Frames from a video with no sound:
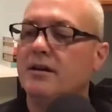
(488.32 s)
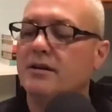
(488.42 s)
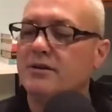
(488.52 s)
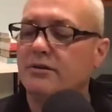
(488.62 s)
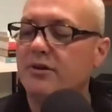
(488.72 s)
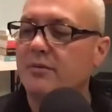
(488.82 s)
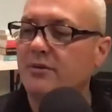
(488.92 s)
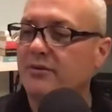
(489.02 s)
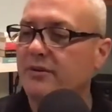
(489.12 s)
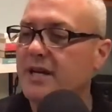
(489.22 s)
Story number
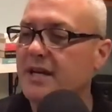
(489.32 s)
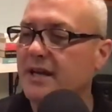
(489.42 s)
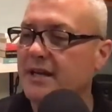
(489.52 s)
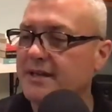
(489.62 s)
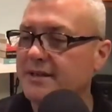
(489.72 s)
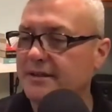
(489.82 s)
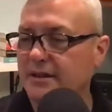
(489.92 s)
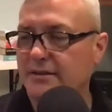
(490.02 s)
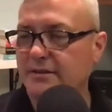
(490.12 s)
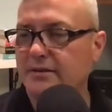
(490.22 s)
3 is
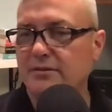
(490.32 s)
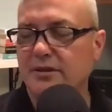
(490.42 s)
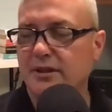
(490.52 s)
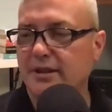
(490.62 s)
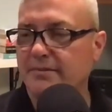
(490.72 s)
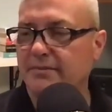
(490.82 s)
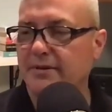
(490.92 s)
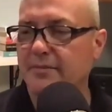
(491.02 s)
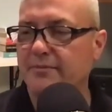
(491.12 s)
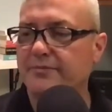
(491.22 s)
a little clip
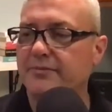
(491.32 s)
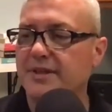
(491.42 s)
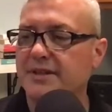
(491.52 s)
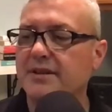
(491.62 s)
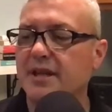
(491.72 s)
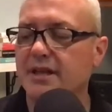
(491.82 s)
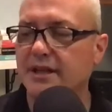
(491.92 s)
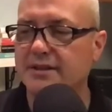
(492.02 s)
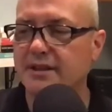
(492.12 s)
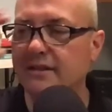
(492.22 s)
from Cynthia
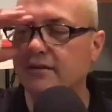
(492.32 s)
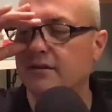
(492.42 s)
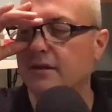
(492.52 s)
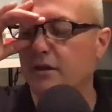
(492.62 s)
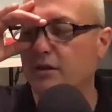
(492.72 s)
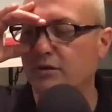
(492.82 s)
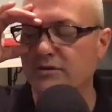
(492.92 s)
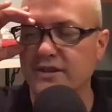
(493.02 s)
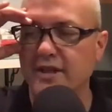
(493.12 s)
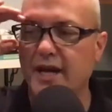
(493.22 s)
Nixon,
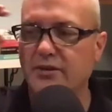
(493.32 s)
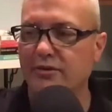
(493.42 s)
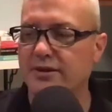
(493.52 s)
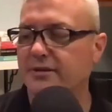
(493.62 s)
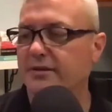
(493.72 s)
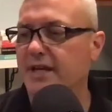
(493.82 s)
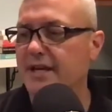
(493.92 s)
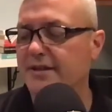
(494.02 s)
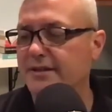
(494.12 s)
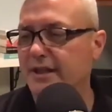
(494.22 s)
who's the actress
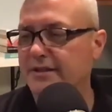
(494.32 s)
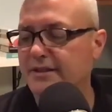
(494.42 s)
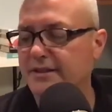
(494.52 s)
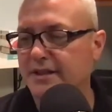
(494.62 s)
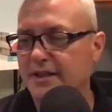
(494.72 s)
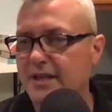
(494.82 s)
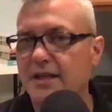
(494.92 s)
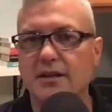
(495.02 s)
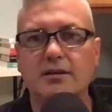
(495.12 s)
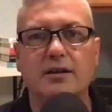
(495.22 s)
in Sex and the City
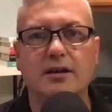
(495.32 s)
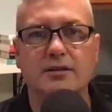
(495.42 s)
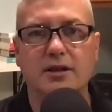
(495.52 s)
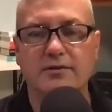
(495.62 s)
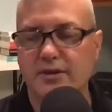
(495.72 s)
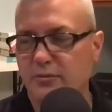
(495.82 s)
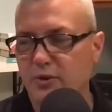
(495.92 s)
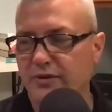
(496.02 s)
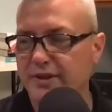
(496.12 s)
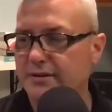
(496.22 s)
and a lot of other
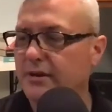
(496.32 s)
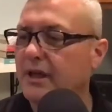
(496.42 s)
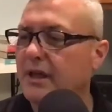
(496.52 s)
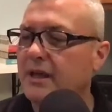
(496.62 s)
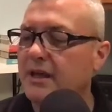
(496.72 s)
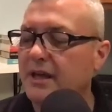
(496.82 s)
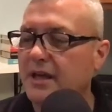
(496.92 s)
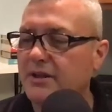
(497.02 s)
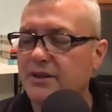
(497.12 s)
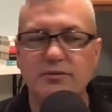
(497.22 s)
movies.
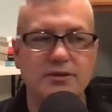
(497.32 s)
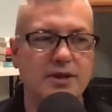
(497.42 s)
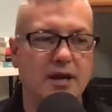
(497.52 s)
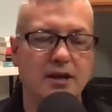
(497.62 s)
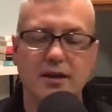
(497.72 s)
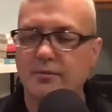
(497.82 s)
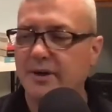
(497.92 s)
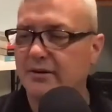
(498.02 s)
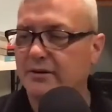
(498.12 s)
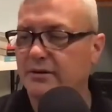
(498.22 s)
And she was talking
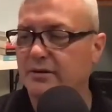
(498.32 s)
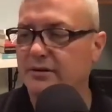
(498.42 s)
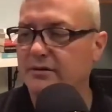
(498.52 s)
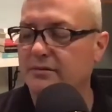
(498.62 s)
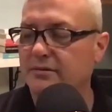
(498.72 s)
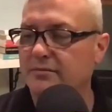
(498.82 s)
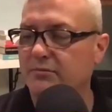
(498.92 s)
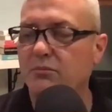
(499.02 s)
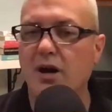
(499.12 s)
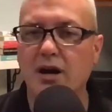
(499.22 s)
about her
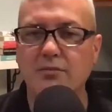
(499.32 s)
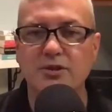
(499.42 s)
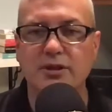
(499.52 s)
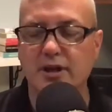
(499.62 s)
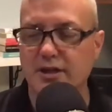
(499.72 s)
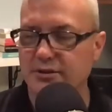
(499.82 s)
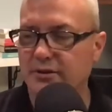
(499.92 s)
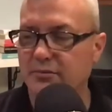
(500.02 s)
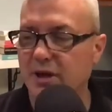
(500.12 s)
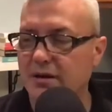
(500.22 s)
mom. She lost
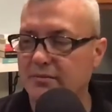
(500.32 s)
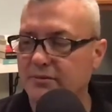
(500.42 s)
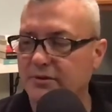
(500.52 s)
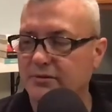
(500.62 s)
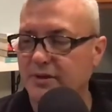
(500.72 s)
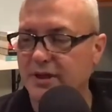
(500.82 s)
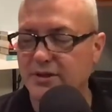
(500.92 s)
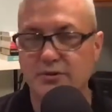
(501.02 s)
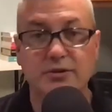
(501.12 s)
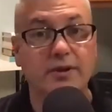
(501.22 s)
her mom, and
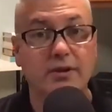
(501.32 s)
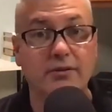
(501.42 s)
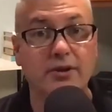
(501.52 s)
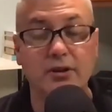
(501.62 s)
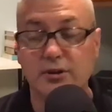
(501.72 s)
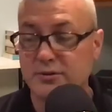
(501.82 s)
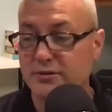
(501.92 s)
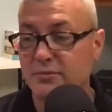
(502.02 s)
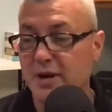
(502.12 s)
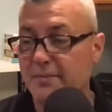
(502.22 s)
she was very, very close with
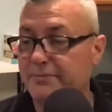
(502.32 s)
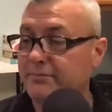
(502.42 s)
her mom.